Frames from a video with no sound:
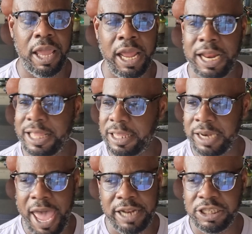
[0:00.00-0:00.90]
And it's
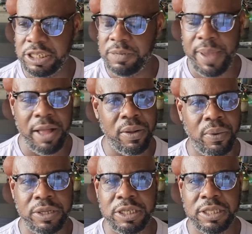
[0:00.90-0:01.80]
not just about
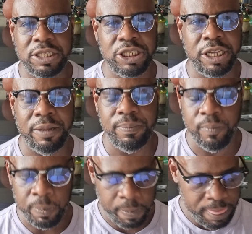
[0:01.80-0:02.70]
going to the gym.
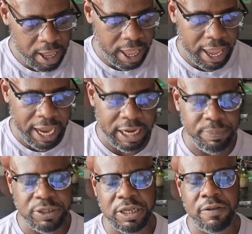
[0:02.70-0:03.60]

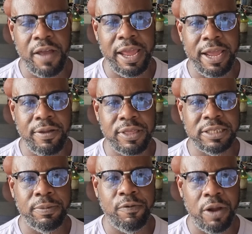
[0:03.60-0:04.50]
80% of our health
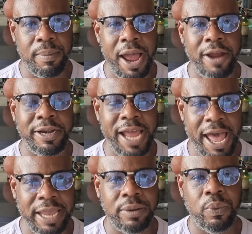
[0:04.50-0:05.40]
is from our
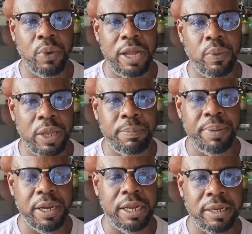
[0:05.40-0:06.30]
diet, what we
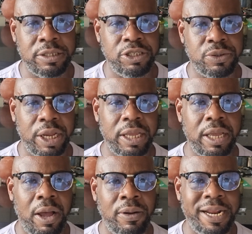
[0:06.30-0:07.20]
put and drink
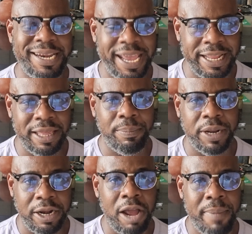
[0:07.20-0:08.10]
on a daily,
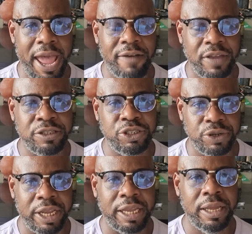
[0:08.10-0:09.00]
put in our mouth and
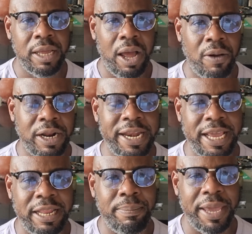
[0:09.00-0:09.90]
drink on a
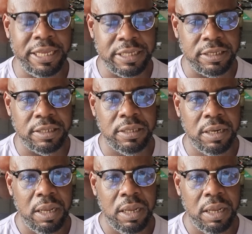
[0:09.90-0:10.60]
daily basis.